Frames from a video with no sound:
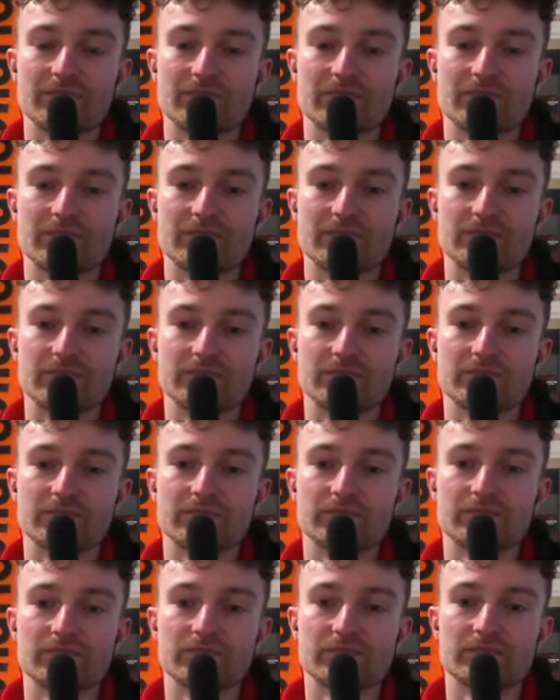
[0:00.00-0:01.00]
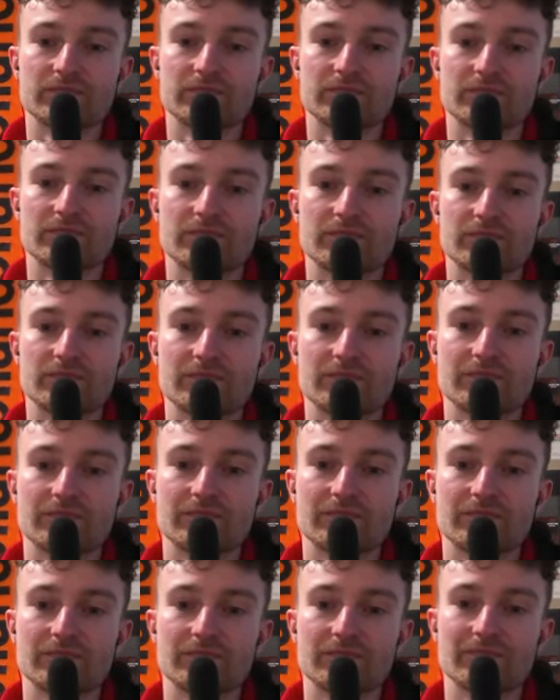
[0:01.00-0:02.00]

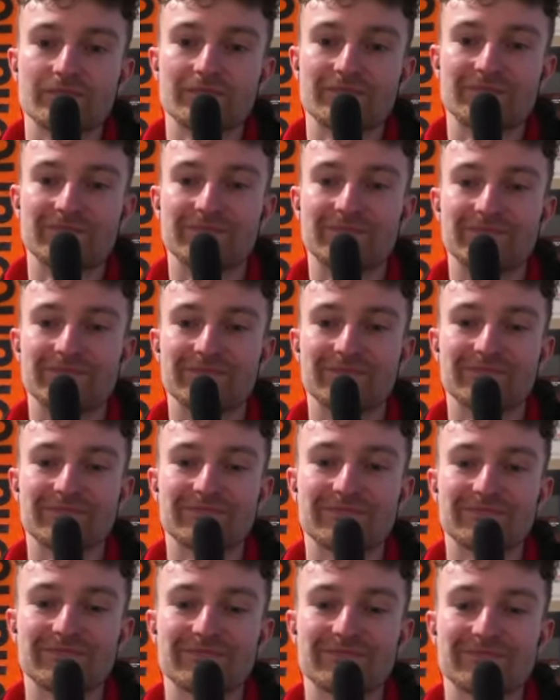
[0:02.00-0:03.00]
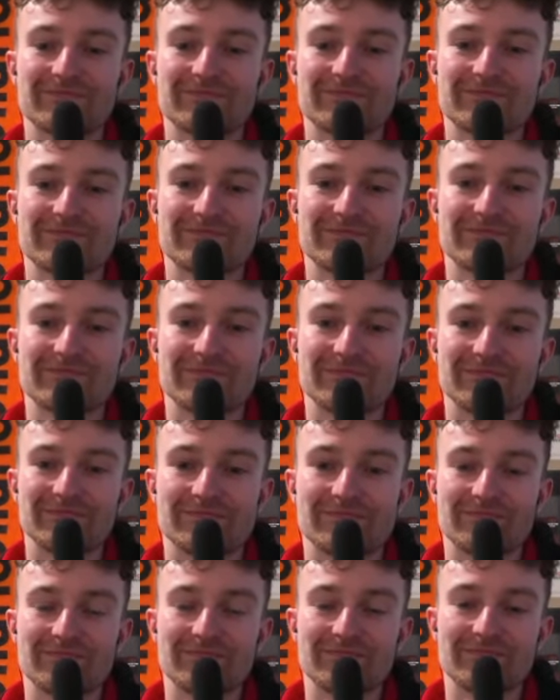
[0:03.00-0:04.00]

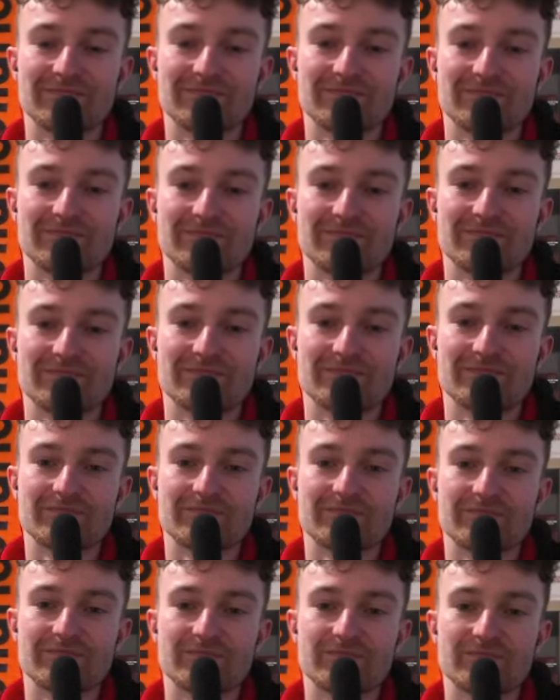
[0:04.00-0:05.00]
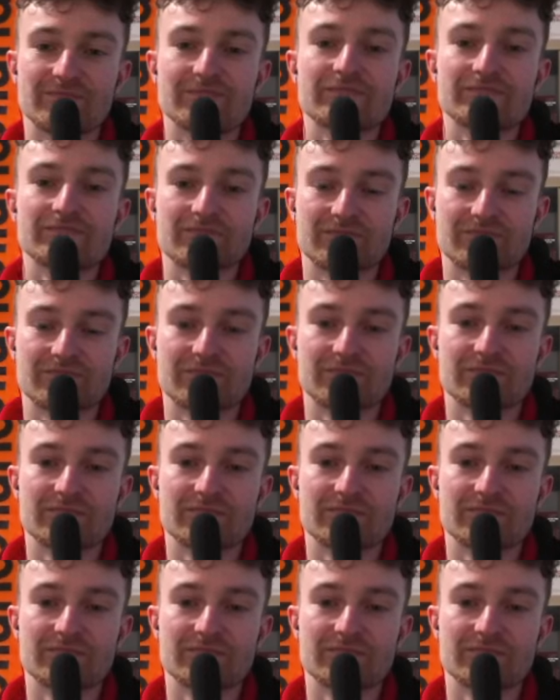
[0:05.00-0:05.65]
[no speech]